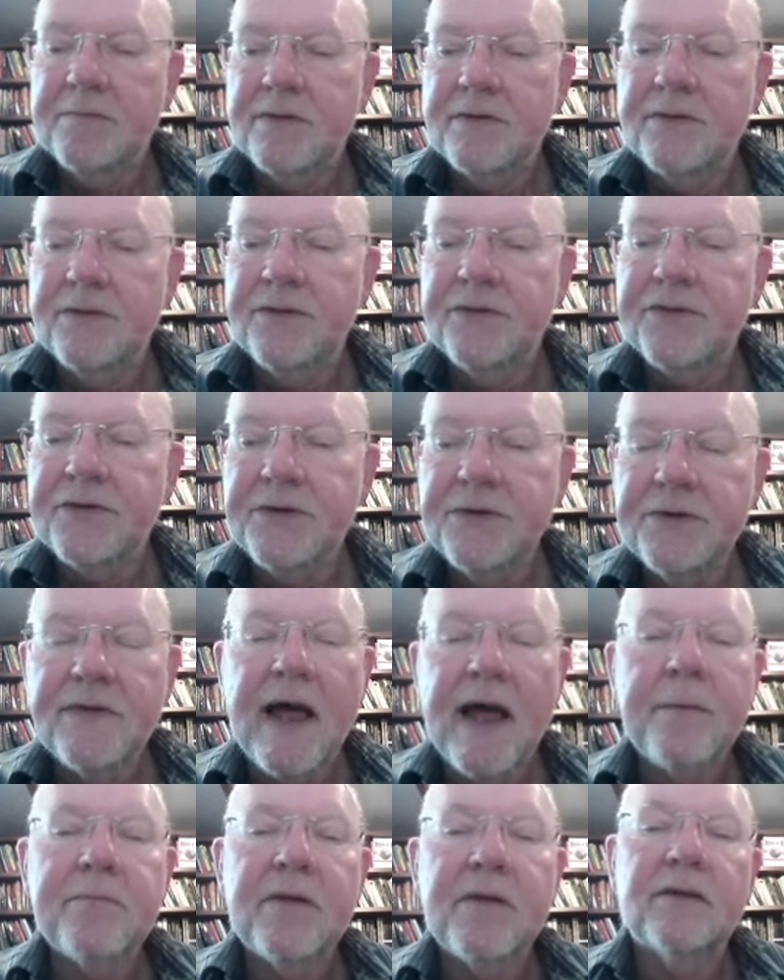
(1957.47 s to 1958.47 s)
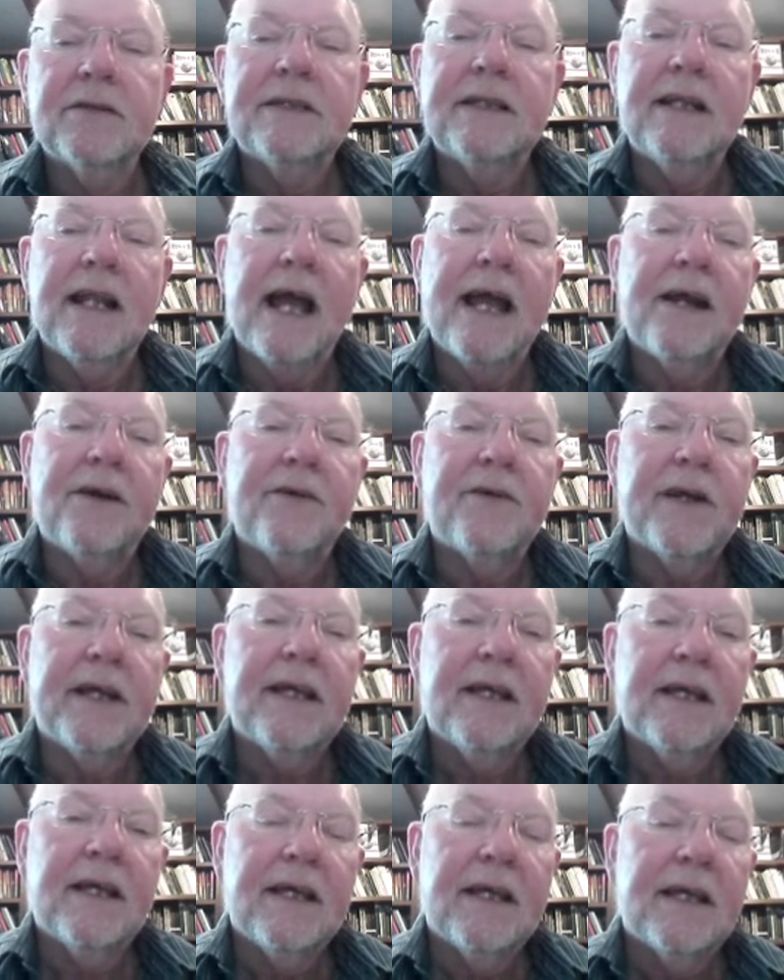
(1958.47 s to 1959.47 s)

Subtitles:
Through that multi-layering,